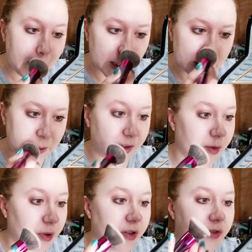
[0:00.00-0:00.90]
Tinted
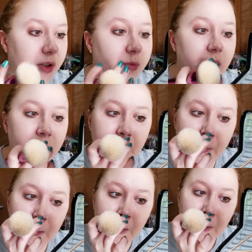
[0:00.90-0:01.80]
perfume.
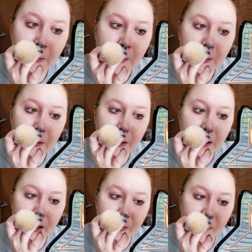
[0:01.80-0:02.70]
I
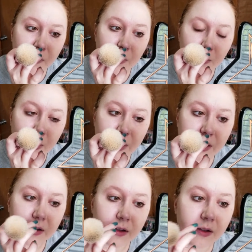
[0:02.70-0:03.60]
have
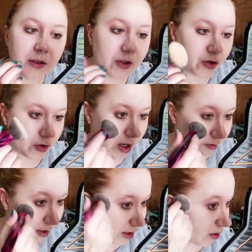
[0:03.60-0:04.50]
one dry
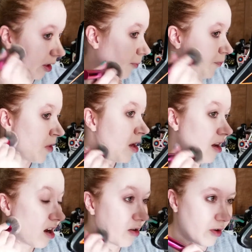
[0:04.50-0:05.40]
flake. Okay.
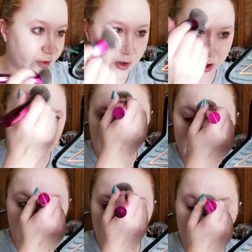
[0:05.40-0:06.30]
I don't know if you caught it on
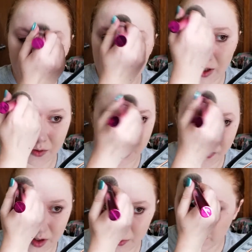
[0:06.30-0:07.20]
camera before I got rid of
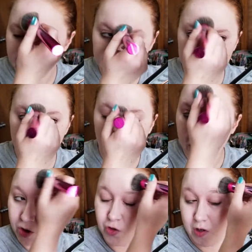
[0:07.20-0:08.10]
it, but there was like
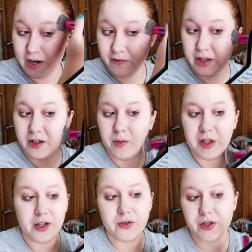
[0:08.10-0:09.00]
one dry flake on my
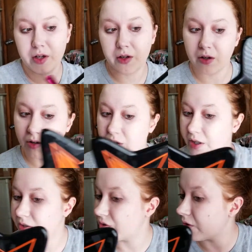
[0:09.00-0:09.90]
nose.
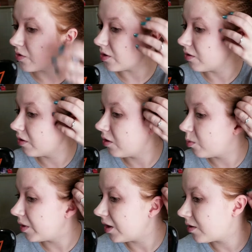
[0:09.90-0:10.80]
Alright, so there's a little
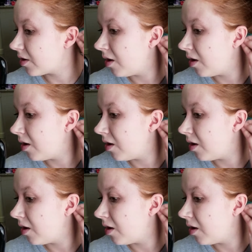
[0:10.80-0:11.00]
bit